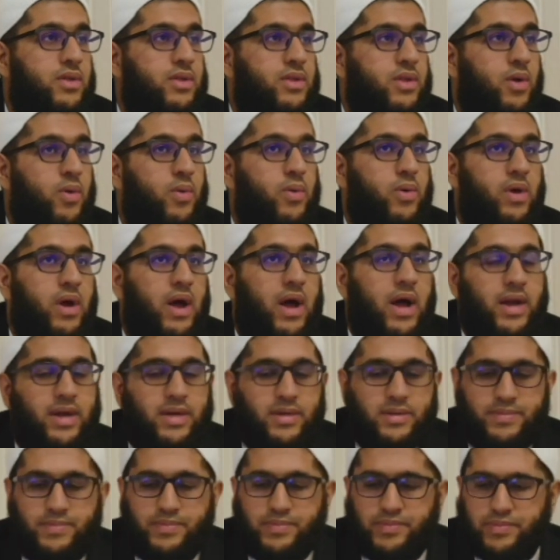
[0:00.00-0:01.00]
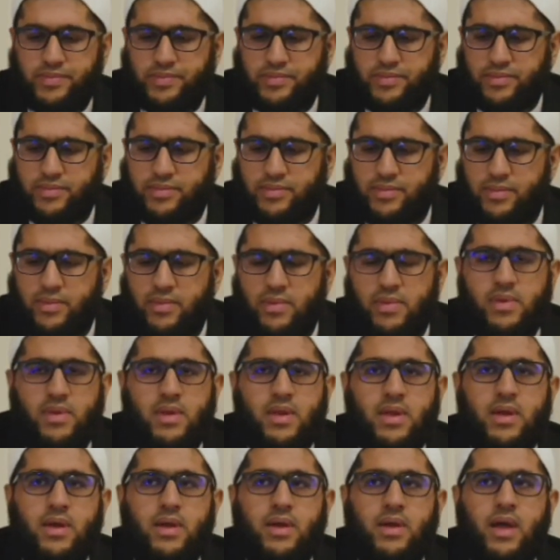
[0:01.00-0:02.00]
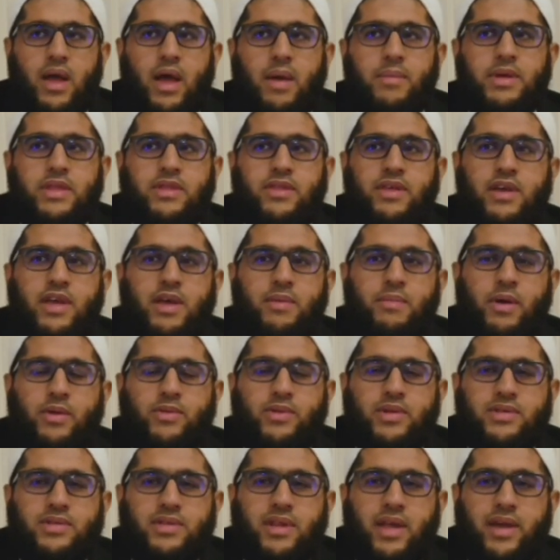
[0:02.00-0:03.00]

Quran. I mean, think about this.